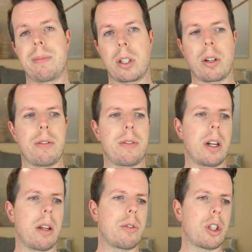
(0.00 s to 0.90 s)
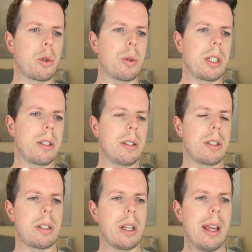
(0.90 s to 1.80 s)
kind of, you know, social
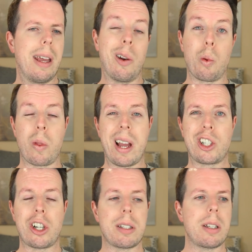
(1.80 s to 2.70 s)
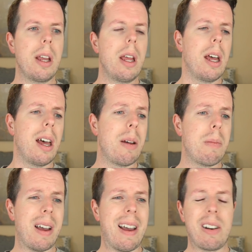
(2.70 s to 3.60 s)
distanced and all that jazz.
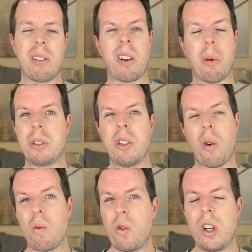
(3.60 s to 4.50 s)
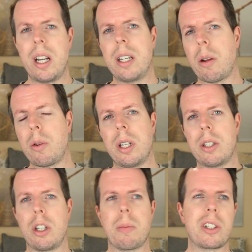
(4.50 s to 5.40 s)
And I was not really noticing it
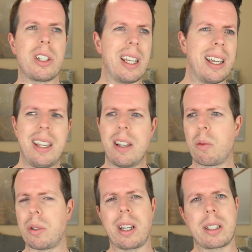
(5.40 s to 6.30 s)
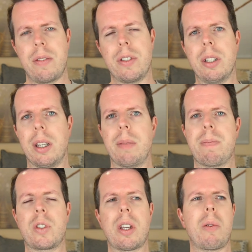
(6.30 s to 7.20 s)
too much in the heat and all the activity.
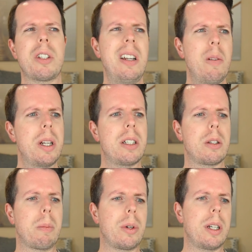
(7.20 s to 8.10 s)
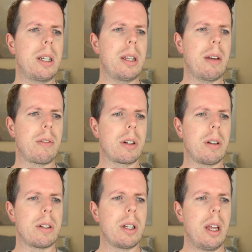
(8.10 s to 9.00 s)
So I was a little bit disappointed in that
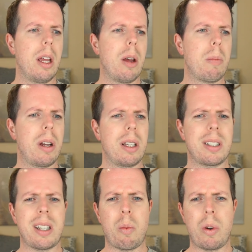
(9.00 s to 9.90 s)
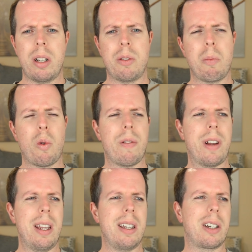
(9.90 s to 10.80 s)
regard. But as I say, when it was more of
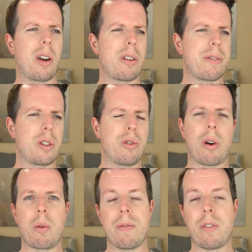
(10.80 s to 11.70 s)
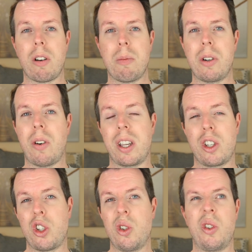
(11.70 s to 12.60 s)
a kind of controlled environment, I
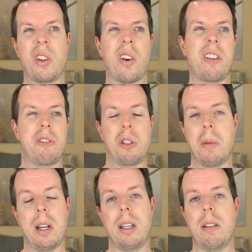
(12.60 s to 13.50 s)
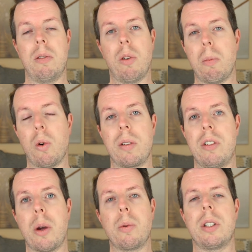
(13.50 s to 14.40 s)
could kind of smell it a lot more and
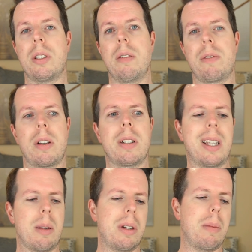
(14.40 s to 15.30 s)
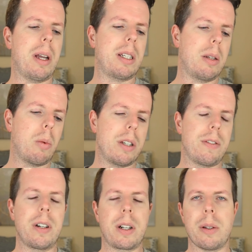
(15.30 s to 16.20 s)
notice it throughout the day, but it basically wears
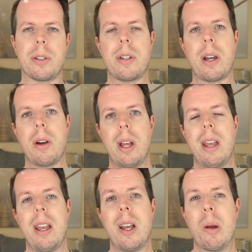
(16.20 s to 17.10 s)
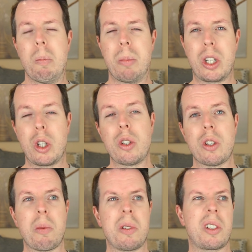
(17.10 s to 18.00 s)
very close. Now, because
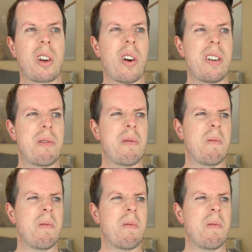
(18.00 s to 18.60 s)
I was kind of